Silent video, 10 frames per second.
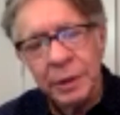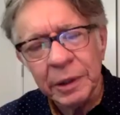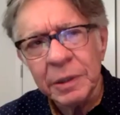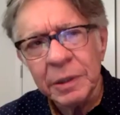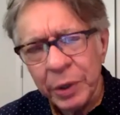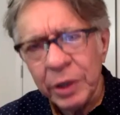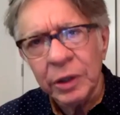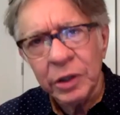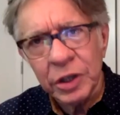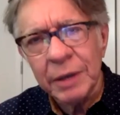it's a pretty good
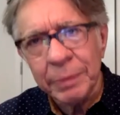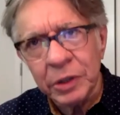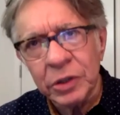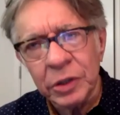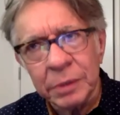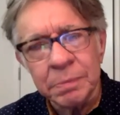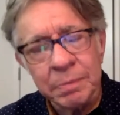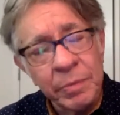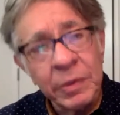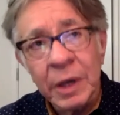shape. It should
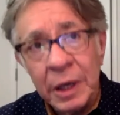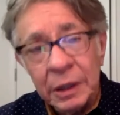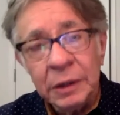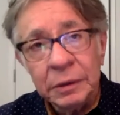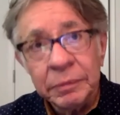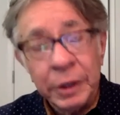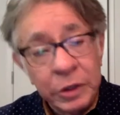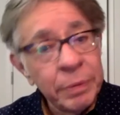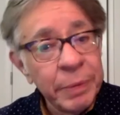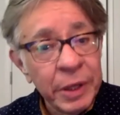it
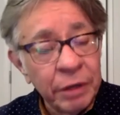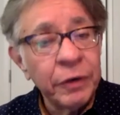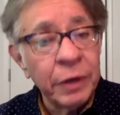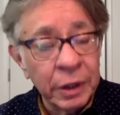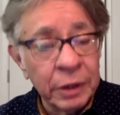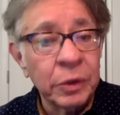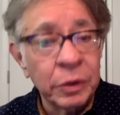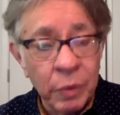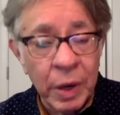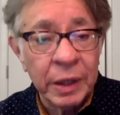should be there for another good
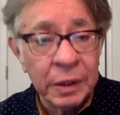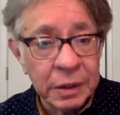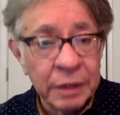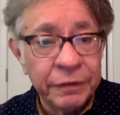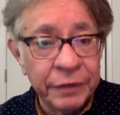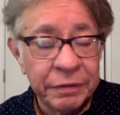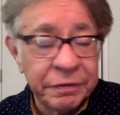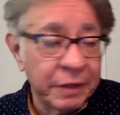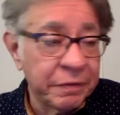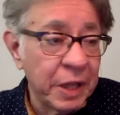while if, oh. if,
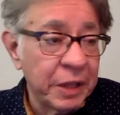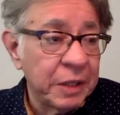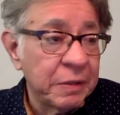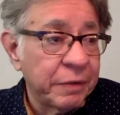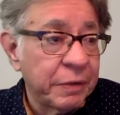if, nothing if the